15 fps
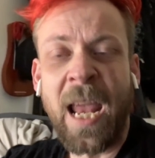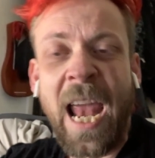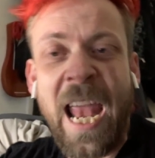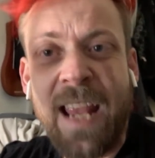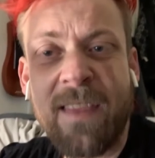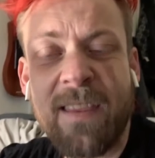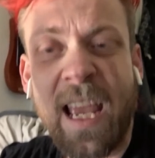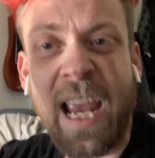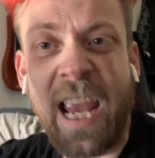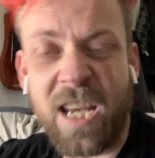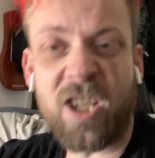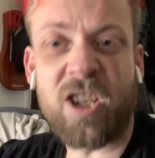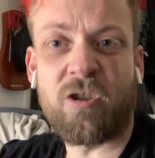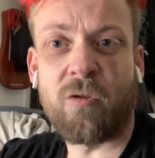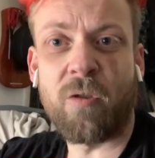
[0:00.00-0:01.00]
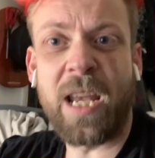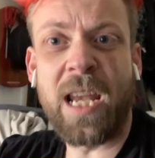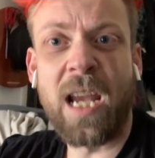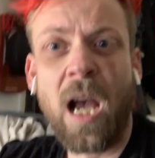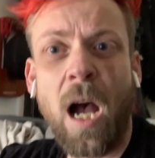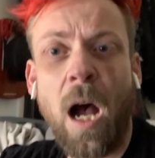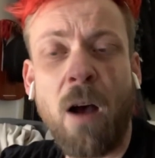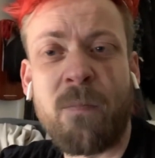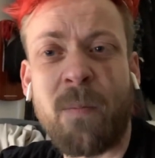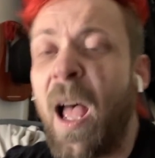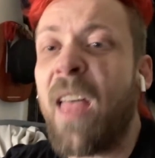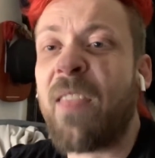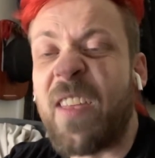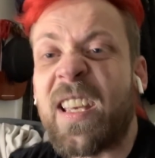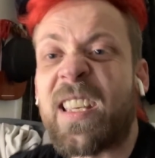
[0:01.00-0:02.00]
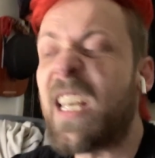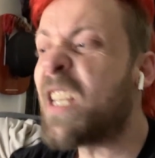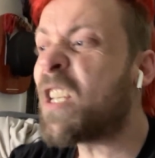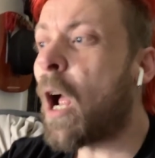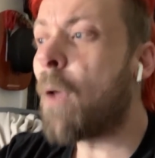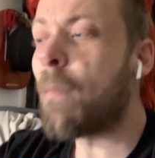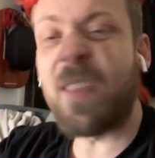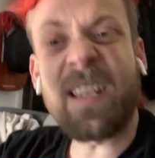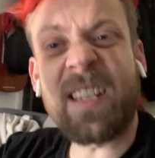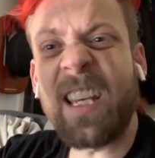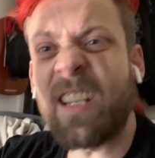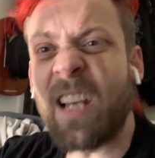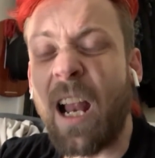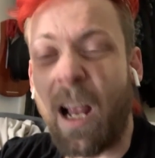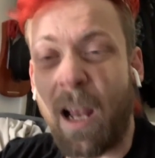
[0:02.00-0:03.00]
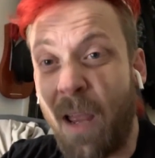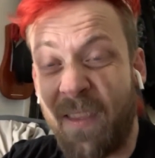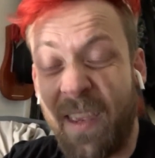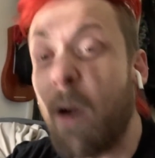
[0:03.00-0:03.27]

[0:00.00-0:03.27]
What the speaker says: in the history of the